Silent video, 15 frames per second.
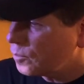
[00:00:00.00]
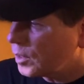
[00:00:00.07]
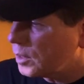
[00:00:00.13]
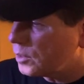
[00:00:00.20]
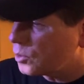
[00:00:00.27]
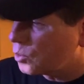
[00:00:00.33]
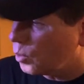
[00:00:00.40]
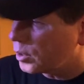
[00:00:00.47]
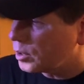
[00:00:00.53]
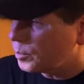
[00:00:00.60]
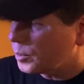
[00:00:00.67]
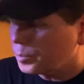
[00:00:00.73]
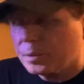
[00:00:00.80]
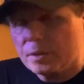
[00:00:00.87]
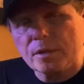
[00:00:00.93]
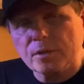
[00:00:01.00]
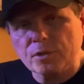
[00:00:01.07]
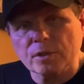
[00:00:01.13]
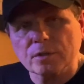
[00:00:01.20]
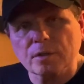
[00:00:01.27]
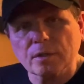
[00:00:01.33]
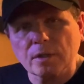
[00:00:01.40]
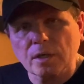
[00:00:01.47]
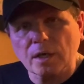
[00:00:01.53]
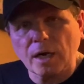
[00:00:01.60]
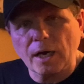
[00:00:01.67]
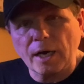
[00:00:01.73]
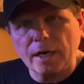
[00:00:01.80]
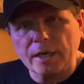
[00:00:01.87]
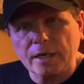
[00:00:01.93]
is going to be pleasing to the
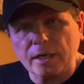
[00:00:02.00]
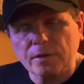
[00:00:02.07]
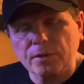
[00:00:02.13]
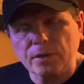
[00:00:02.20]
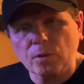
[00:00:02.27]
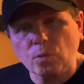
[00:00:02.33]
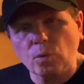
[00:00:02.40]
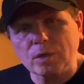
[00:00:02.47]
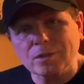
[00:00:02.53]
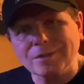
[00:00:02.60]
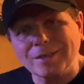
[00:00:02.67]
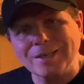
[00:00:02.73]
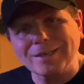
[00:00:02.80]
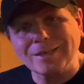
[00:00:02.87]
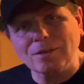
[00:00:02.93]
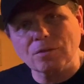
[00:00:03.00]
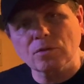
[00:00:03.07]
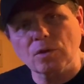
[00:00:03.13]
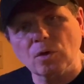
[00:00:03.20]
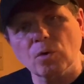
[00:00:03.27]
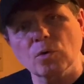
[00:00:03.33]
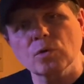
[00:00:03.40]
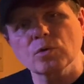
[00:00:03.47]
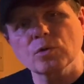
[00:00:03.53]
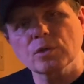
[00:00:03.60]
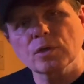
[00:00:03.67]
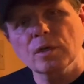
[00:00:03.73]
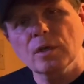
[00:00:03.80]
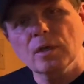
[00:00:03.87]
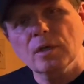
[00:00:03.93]
eye. And I think once I get those
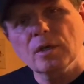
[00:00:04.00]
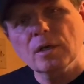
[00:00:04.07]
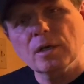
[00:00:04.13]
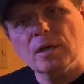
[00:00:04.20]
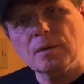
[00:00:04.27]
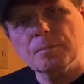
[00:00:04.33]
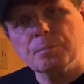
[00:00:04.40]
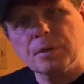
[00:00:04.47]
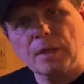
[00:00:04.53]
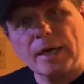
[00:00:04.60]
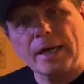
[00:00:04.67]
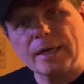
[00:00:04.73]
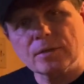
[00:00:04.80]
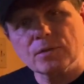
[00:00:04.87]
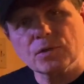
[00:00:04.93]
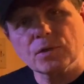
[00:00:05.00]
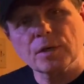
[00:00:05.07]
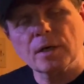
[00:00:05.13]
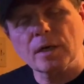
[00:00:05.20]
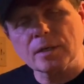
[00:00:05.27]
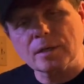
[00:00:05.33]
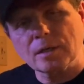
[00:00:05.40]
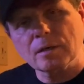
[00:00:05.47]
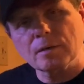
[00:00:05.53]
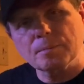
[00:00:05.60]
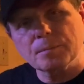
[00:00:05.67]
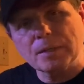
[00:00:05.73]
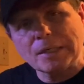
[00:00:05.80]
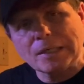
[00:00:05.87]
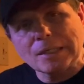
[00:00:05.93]
plants and I get
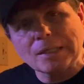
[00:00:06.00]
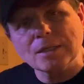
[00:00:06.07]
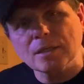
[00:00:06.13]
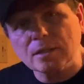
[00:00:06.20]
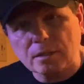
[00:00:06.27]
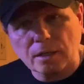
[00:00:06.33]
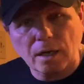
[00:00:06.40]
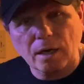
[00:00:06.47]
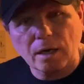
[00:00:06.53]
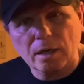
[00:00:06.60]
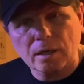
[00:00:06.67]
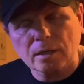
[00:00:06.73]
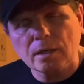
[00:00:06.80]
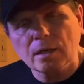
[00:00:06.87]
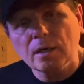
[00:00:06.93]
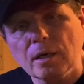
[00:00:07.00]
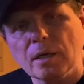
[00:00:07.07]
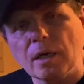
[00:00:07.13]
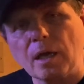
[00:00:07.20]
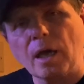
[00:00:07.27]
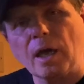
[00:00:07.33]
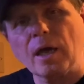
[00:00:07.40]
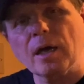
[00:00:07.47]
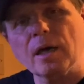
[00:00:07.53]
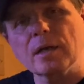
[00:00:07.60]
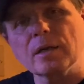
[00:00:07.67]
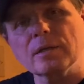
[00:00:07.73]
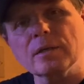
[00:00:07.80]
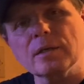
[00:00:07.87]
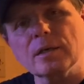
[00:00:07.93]
them in the tank
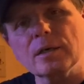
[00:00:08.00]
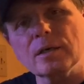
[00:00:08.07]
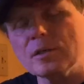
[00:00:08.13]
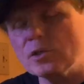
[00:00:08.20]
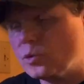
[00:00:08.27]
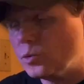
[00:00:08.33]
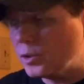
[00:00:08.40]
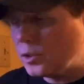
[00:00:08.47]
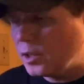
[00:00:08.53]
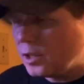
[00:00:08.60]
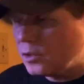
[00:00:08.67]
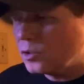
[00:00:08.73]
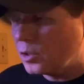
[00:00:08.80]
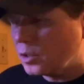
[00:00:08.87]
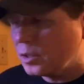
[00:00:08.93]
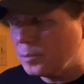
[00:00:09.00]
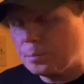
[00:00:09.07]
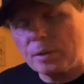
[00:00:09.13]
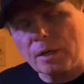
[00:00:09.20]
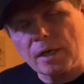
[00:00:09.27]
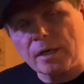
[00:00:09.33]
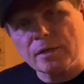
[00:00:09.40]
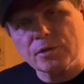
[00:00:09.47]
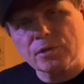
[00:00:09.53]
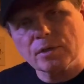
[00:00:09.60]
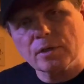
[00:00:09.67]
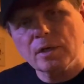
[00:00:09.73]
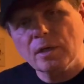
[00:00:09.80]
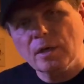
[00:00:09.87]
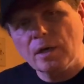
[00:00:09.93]
and strategically placed,
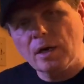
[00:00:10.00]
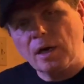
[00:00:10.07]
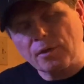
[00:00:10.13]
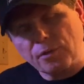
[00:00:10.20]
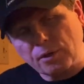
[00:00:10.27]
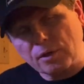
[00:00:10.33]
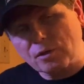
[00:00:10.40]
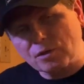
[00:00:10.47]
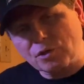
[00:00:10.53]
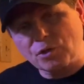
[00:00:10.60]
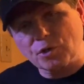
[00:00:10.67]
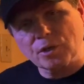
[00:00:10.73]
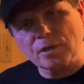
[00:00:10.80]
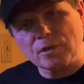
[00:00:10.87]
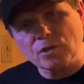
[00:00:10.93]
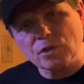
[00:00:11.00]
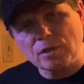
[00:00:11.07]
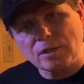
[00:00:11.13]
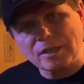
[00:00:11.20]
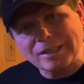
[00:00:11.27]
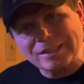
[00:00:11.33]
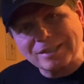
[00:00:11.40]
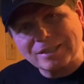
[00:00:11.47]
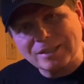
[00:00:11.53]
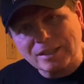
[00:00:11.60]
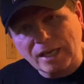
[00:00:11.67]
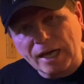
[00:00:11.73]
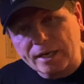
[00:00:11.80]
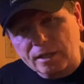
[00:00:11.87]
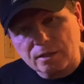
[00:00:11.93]
I think that you're going to see
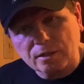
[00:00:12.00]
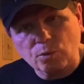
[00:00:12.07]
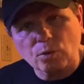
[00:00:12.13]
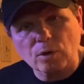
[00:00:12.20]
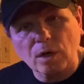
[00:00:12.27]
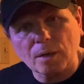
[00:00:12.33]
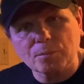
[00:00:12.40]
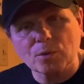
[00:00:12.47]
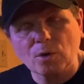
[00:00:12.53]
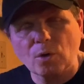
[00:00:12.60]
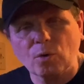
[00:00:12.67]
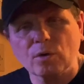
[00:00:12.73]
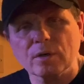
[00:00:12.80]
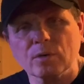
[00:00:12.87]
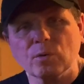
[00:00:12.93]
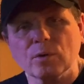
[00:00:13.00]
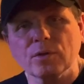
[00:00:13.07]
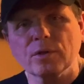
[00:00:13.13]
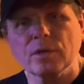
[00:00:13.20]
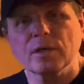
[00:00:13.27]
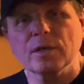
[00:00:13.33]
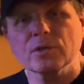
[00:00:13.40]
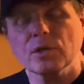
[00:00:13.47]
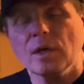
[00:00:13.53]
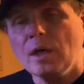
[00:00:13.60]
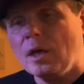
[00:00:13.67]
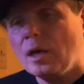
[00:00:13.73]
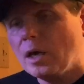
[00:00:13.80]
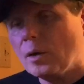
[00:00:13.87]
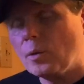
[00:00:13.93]
exactly where I'm going with this.
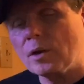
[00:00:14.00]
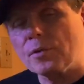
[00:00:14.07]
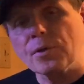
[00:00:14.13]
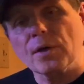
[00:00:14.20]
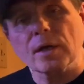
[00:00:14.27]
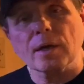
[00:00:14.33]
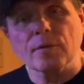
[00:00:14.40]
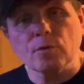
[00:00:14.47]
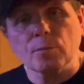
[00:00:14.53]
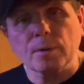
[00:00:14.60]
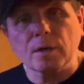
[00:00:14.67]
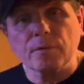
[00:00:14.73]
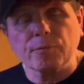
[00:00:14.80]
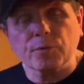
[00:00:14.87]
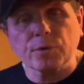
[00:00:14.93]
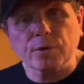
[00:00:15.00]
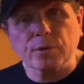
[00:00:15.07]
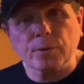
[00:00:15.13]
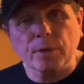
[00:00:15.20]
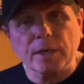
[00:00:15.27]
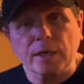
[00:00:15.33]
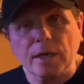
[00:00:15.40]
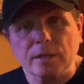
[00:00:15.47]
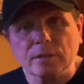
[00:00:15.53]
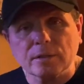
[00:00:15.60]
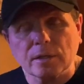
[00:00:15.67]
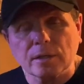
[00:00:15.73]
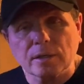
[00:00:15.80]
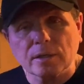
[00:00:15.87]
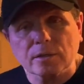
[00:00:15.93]
I want to thank everybody for your great
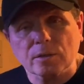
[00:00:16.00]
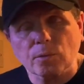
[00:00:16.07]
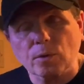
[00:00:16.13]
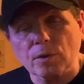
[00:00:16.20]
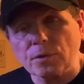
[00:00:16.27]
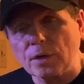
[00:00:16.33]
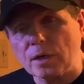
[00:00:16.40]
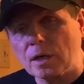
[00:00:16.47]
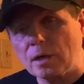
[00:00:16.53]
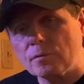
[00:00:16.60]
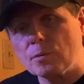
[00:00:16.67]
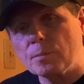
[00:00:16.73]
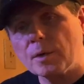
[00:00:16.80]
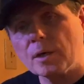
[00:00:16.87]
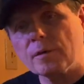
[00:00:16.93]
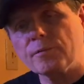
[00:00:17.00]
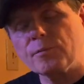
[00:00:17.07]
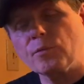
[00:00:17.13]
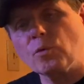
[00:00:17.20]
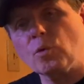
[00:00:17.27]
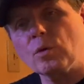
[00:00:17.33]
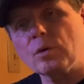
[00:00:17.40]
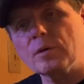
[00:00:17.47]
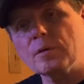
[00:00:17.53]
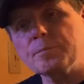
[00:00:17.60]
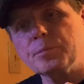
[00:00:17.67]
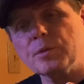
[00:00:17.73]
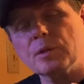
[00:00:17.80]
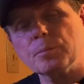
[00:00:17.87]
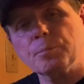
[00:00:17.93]
ideas. I want to thank everybody for
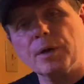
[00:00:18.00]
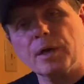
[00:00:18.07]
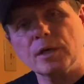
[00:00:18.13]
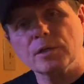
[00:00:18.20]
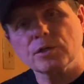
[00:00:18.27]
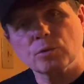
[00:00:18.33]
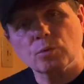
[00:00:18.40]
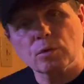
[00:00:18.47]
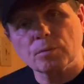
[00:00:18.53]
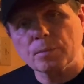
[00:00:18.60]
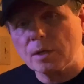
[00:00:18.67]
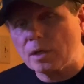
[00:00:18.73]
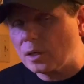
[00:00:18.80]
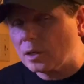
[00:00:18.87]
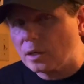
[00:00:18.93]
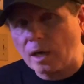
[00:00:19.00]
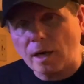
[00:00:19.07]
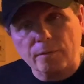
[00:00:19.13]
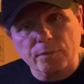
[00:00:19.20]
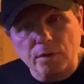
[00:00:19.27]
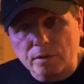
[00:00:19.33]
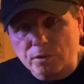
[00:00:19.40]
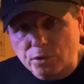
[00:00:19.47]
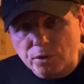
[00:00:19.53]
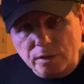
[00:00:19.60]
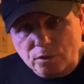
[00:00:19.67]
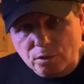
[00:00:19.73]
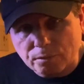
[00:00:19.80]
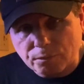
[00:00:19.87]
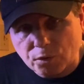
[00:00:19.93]
being patient with me and having a
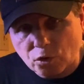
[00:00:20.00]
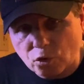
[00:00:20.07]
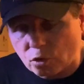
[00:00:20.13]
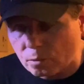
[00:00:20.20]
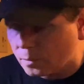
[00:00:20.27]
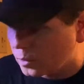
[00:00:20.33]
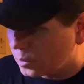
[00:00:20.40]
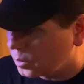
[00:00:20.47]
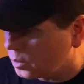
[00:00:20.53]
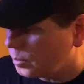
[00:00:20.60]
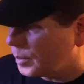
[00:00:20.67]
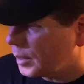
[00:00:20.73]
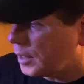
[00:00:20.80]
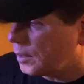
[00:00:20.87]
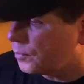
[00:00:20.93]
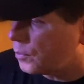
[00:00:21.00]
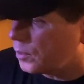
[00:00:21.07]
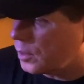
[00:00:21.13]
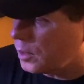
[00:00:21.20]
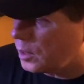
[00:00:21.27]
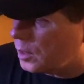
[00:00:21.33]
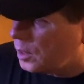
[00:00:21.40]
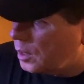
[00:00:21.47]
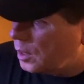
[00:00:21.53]
sense of humor about the